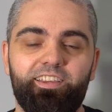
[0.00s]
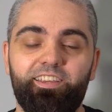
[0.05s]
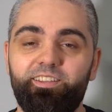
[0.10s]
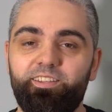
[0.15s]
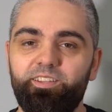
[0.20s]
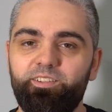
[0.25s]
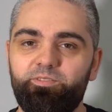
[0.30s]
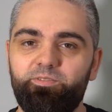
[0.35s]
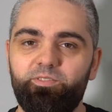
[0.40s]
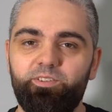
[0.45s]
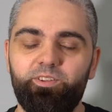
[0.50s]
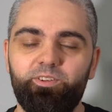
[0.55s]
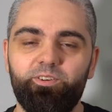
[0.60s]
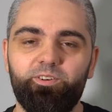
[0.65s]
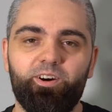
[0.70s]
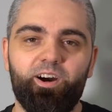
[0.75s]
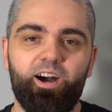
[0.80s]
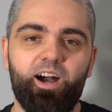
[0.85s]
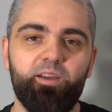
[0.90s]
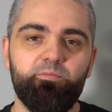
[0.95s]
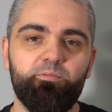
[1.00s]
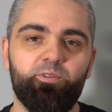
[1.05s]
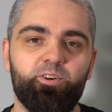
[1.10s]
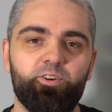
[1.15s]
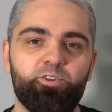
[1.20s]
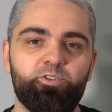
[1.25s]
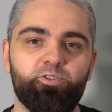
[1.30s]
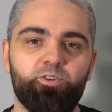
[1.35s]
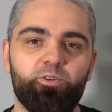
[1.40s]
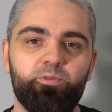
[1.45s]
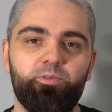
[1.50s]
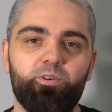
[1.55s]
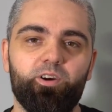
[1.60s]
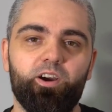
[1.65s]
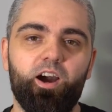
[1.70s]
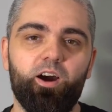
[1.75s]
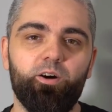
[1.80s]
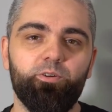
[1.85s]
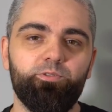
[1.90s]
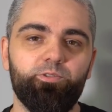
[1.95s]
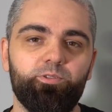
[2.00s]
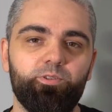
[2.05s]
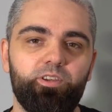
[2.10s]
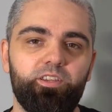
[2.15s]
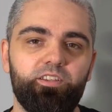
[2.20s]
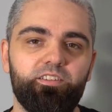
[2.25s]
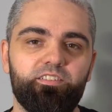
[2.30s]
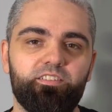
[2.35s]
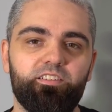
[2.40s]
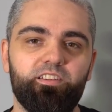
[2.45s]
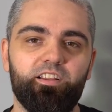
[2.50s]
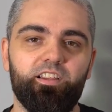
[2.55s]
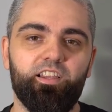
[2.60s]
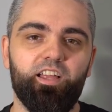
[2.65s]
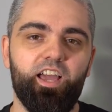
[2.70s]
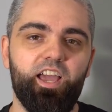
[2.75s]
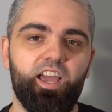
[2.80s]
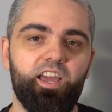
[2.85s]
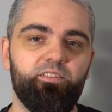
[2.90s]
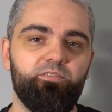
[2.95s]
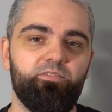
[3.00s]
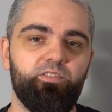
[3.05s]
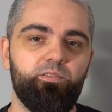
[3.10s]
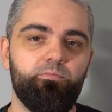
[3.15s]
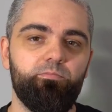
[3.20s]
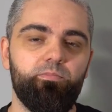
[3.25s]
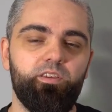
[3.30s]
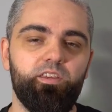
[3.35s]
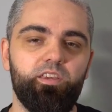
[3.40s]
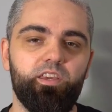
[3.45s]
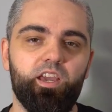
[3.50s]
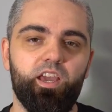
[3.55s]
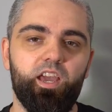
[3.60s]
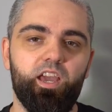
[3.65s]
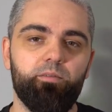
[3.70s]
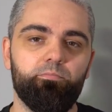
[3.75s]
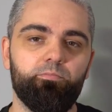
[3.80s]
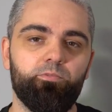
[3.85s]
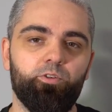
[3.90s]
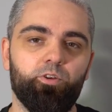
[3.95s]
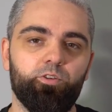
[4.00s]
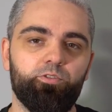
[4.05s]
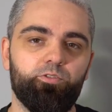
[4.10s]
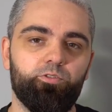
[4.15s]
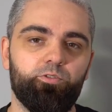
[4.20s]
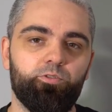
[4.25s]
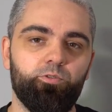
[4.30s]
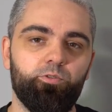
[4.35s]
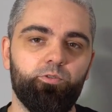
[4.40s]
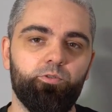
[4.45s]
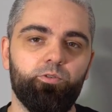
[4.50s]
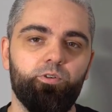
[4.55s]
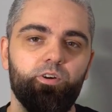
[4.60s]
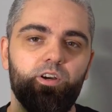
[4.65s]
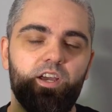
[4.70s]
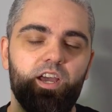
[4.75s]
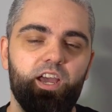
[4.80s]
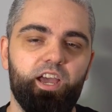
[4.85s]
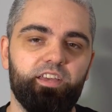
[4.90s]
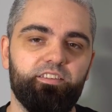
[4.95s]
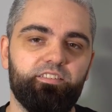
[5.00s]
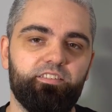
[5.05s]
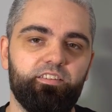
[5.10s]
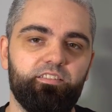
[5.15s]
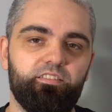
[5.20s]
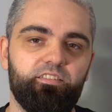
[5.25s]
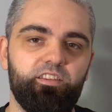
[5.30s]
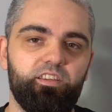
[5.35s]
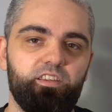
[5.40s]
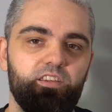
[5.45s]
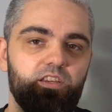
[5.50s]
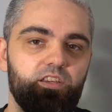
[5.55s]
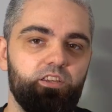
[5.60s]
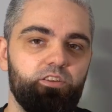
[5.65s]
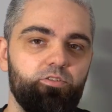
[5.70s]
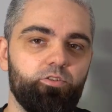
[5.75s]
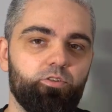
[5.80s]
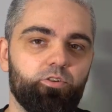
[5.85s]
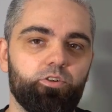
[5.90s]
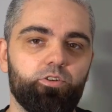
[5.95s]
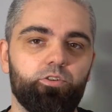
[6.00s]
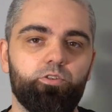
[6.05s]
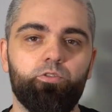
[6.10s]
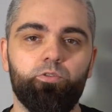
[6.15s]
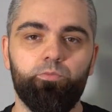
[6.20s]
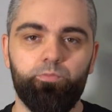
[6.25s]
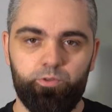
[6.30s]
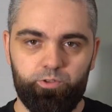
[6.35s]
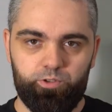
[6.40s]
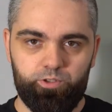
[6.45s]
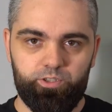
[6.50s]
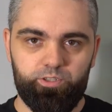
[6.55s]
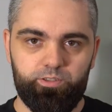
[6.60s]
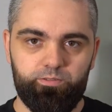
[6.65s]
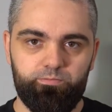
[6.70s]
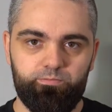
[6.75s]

In this video I'm gonna show you how to install NVMe M.2 SSD in your computer.